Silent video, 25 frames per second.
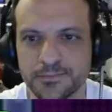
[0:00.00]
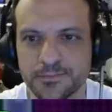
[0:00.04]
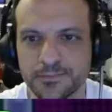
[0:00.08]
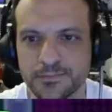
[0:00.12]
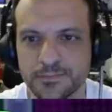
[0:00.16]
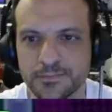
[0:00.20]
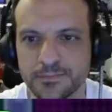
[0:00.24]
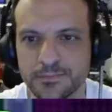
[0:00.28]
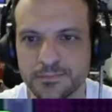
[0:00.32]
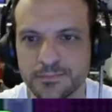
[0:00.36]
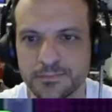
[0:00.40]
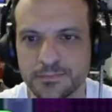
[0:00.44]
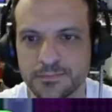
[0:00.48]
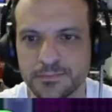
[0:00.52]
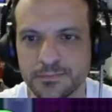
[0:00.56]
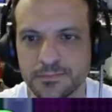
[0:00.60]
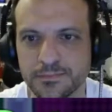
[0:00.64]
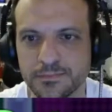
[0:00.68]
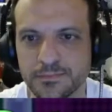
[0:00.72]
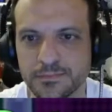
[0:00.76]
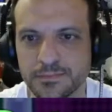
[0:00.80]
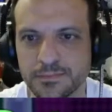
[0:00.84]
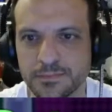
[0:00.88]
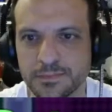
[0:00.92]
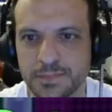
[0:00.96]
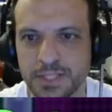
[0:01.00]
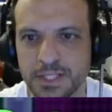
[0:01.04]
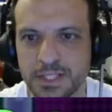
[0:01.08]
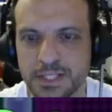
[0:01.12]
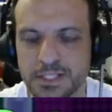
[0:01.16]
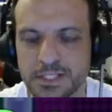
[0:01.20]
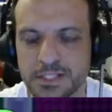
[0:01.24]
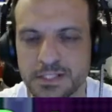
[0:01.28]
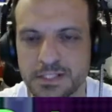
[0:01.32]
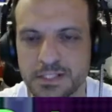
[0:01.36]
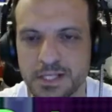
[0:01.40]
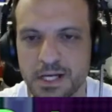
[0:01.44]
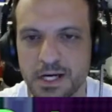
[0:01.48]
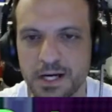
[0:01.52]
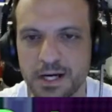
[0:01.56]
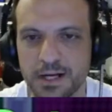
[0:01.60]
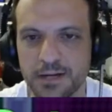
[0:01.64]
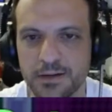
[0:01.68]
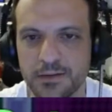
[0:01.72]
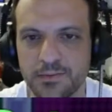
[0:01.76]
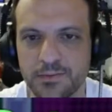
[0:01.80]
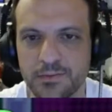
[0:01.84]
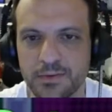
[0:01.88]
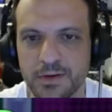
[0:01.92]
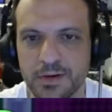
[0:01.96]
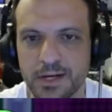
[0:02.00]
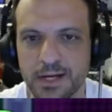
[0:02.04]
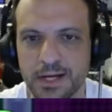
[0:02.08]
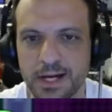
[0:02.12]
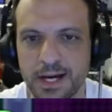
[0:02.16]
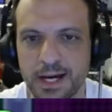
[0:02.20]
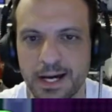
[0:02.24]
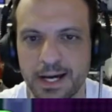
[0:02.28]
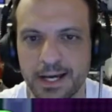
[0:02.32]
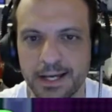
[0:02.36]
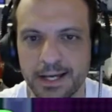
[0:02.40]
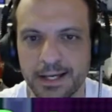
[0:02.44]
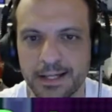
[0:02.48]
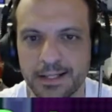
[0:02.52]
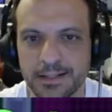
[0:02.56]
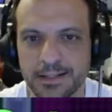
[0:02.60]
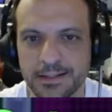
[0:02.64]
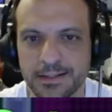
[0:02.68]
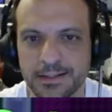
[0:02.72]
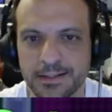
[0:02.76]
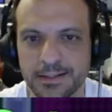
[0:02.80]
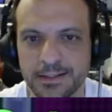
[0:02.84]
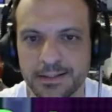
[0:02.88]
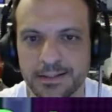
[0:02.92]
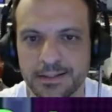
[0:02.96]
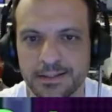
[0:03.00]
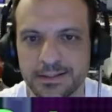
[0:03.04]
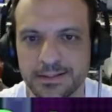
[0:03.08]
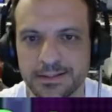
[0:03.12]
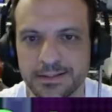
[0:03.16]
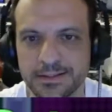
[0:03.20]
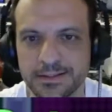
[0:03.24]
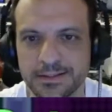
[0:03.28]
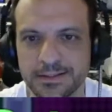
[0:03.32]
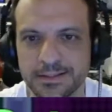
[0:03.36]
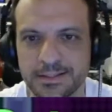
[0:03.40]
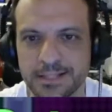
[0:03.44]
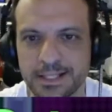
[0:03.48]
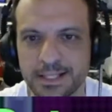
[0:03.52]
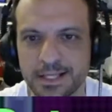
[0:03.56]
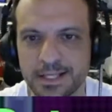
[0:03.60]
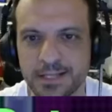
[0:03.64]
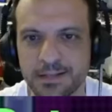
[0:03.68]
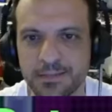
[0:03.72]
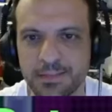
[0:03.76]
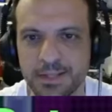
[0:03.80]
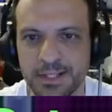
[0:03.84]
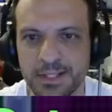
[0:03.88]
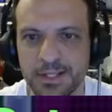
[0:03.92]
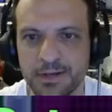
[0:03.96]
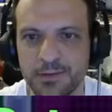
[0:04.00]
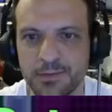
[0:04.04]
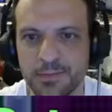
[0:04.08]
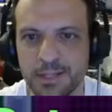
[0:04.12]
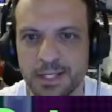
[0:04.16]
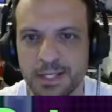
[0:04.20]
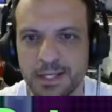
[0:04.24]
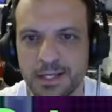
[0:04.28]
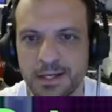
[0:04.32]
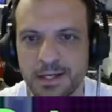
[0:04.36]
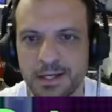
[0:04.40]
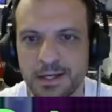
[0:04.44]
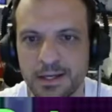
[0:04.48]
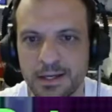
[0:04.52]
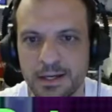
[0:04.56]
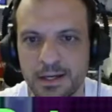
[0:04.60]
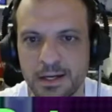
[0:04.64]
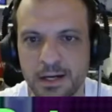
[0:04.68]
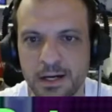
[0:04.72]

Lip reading: Look at this guy, rock guy. Is there going to be an opening here?